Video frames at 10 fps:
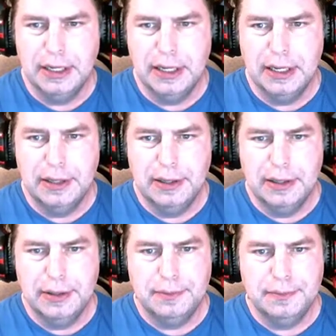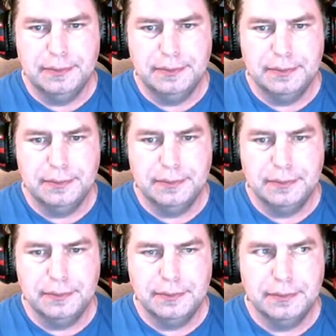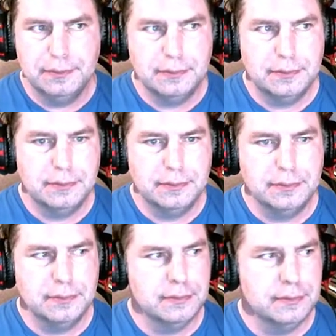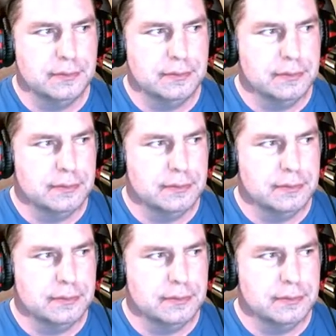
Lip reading: No one is speaking in this clip.